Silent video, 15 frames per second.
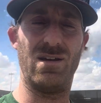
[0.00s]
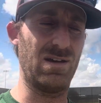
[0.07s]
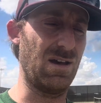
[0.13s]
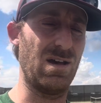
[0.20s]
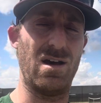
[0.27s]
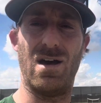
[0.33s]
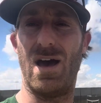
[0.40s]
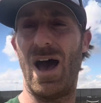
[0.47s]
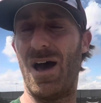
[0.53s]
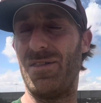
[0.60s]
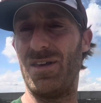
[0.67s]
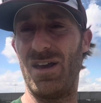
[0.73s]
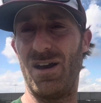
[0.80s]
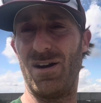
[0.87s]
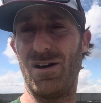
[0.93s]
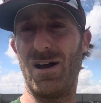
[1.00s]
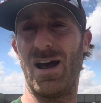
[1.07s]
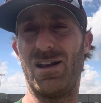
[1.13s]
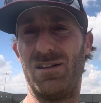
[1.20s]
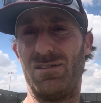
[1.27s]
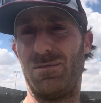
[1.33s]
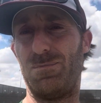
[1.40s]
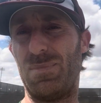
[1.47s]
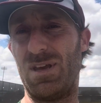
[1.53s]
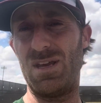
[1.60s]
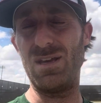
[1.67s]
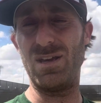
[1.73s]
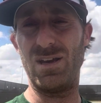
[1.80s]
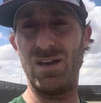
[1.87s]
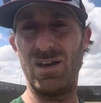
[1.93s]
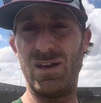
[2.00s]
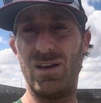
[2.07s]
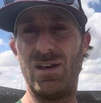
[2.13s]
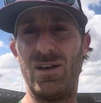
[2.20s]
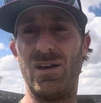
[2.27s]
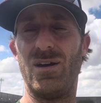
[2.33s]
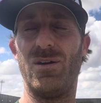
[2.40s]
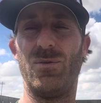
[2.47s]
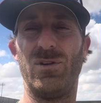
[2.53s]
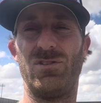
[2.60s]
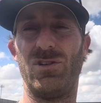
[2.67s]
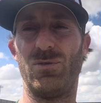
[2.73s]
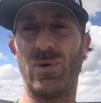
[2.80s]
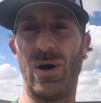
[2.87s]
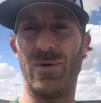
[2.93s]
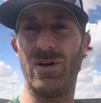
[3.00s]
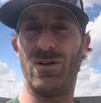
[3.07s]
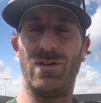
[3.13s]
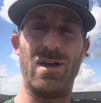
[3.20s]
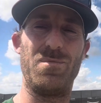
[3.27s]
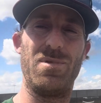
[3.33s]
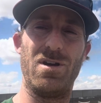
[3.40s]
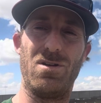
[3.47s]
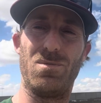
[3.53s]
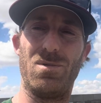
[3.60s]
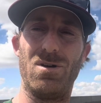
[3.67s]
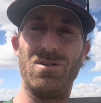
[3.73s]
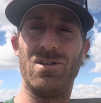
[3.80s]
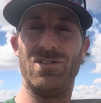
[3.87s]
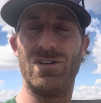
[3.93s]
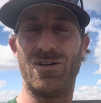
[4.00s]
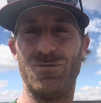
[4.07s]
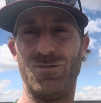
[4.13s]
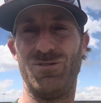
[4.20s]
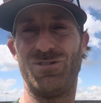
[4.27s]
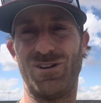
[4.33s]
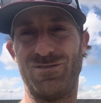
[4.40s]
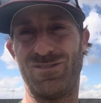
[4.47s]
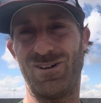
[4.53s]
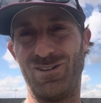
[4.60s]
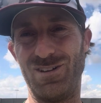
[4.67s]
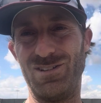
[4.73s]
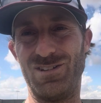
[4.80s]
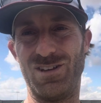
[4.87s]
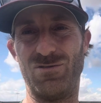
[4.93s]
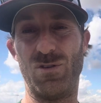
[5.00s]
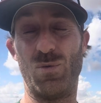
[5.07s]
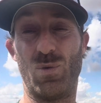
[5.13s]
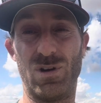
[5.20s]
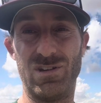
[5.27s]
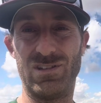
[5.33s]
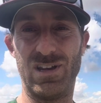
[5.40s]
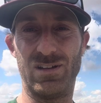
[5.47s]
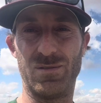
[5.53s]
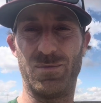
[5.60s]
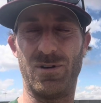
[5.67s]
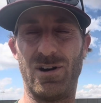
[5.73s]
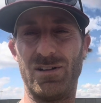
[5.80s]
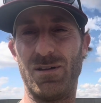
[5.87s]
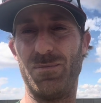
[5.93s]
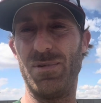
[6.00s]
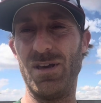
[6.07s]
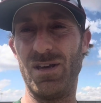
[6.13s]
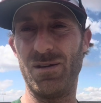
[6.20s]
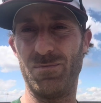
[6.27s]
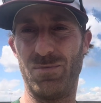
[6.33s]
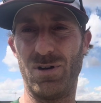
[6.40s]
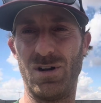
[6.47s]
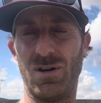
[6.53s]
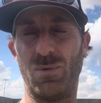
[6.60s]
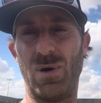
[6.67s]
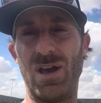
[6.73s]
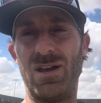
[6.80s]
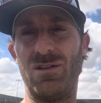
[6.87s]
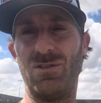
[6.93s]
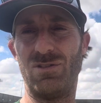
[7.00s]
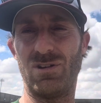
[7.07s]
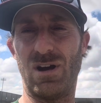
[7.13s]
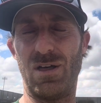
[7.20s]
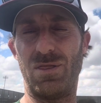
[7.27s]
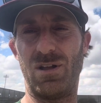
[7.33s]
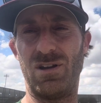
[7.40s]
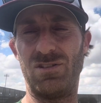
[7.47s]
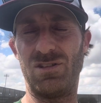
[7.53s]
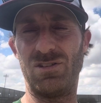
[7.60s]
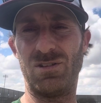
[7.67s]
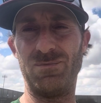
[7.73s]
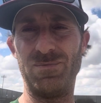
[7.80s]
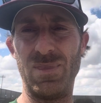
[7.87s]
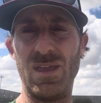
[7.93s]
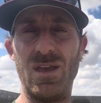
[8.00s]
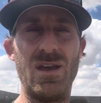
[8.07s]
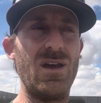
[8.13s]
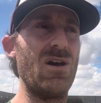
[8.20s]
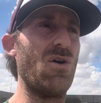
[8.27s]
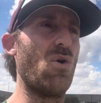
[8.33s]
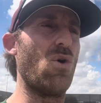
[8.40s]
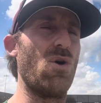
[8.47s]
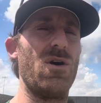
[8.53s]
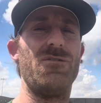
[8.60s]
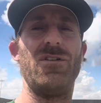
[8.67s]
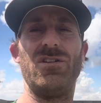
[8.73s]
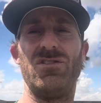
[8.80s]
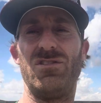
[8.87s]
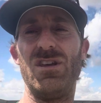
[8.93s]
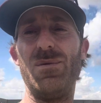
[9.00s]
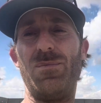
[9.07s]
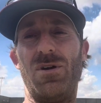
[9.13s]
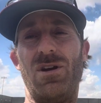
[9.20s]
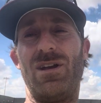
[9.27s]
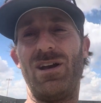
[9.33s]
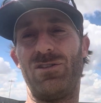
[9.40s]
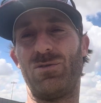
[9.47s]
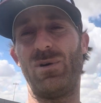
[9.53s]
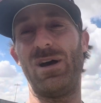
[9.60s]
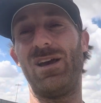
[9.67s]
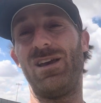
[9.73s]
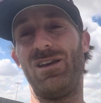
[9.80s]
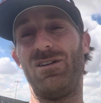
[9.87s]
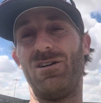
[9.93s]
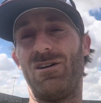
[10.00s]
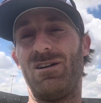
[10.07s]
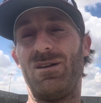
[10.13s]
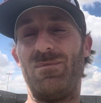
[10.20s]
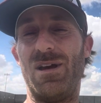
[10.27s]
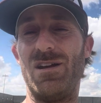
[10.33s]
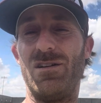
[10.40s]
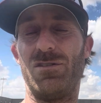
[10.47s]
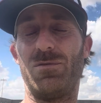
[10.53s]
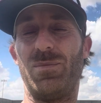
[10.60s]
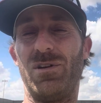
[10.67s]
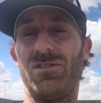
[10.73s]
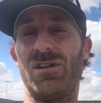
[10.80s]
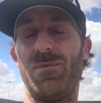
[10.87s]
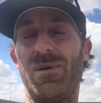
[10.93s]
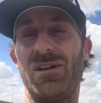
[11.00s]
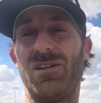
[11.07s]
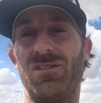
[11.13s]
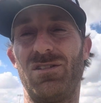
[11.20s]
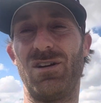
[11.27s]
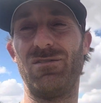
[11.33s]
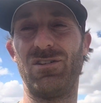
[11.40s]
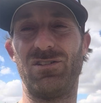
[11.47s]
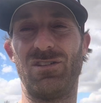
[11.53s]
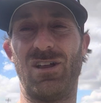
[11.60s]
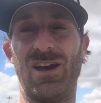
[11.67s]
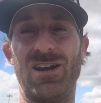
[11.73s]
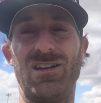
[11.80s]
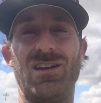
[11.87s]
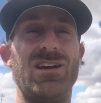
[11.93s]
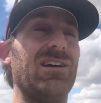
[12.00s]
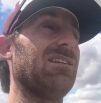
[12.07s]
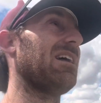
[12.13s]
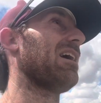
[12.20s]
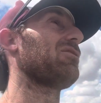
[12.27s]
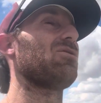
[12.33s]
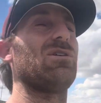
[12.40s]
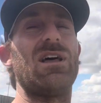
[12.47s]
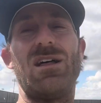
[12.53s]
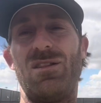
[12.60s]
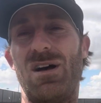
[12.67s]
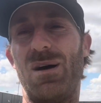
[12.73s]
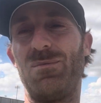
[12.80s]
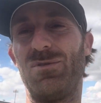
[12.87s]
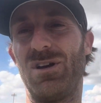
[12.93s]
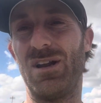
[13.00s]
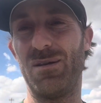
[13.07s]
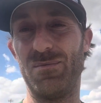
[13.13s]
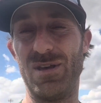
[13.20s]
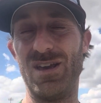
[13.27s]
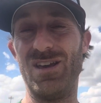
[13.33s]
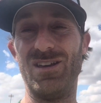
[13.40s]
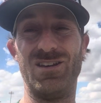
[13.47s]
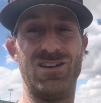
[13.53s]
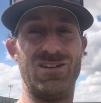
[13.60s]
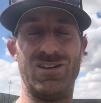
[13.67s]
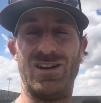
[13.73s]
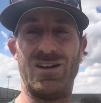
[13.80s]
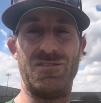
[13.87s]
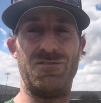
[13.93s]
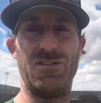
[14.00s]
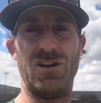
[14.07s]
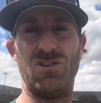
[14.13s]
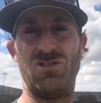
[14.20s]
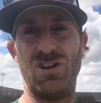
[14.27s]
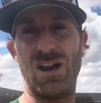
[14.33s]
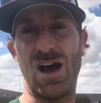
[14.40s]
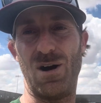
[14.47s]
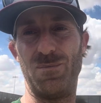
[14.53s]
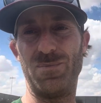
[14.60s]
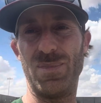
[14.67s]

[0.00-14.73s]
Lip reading: out of the air at its peak, which is why we don't like pickleball, because that ruins our volleys, because we want to take the ball at the peak and put it away and use our athleticism. Or if it's deeper, guess what? You already made your split step at the service line. That's where that lob's going to be, and you're going to finish it out.